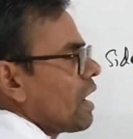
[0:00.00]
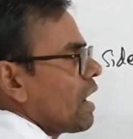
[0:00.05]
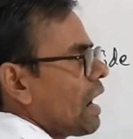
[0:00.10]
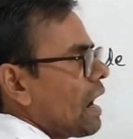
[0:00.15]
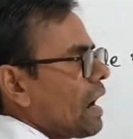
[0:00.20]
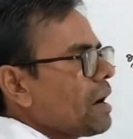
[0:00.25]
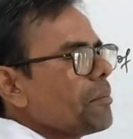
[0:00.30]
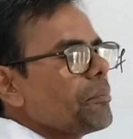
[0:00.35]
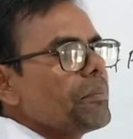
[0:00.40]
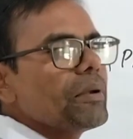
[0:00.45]

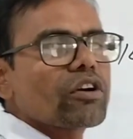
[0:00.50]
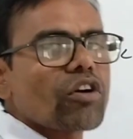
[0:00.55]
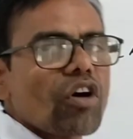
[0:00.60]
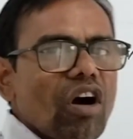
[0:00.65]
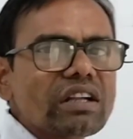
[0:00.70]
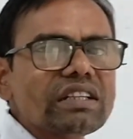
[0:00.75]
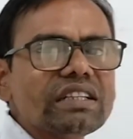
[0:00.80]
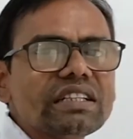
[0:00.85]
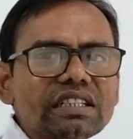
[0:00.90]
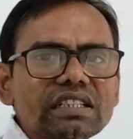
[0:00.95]
And
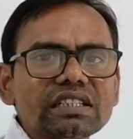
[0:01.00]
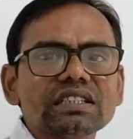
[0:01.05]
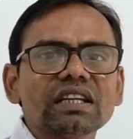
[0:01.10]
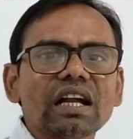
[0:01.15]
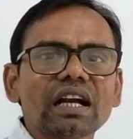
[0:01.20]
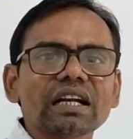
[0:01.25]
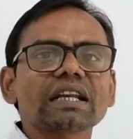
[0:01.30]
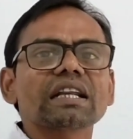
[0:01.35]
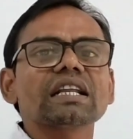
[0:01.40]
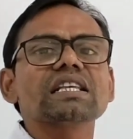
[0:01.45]
because it is
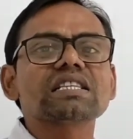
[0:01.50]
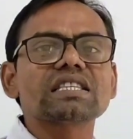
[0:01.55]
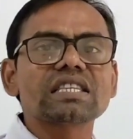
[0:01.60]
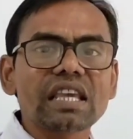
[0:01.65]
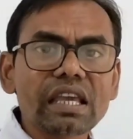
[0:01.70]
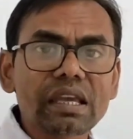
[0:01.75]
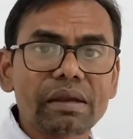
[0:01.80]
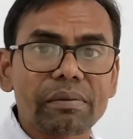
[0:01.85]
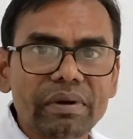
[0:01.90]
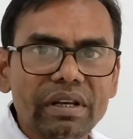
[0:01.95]
not
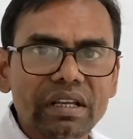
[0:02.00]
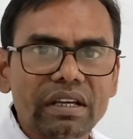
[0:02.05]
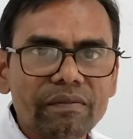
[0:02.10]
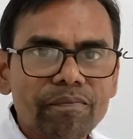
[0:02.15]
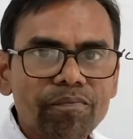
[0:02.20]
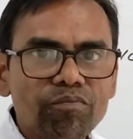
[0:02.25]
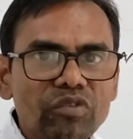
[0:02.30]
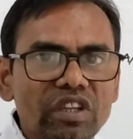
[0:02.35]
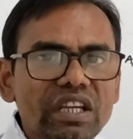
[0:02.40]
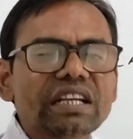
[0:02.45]

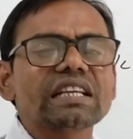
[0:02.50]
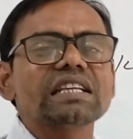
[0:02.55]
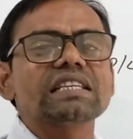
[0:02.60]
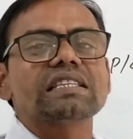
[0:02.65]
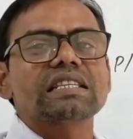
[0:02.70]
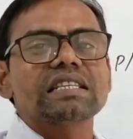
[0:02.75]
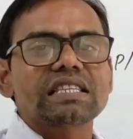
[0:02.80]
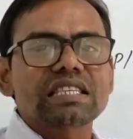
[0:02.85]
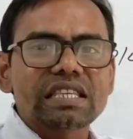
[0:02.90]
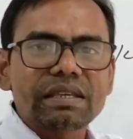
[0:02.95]
received, it is
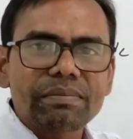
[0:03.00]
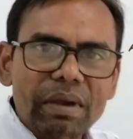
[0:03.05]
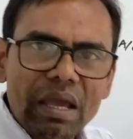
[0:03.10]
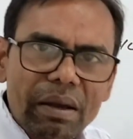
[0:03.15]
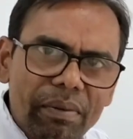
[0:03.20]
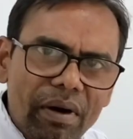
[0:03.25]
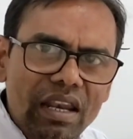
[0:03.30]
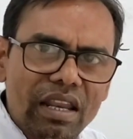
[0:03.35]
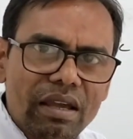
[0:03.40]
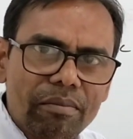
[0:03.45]

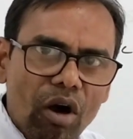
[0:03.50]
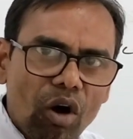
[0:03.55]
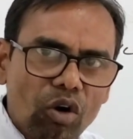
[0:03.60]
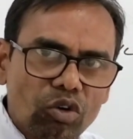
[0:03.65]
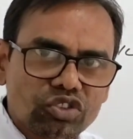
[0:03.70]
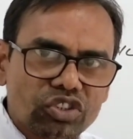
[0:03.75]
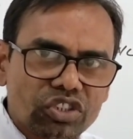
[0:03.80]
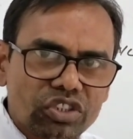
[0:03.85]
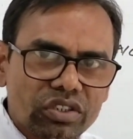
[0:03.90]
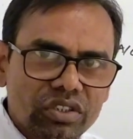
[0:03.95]
receivable
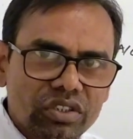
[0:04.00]
amount,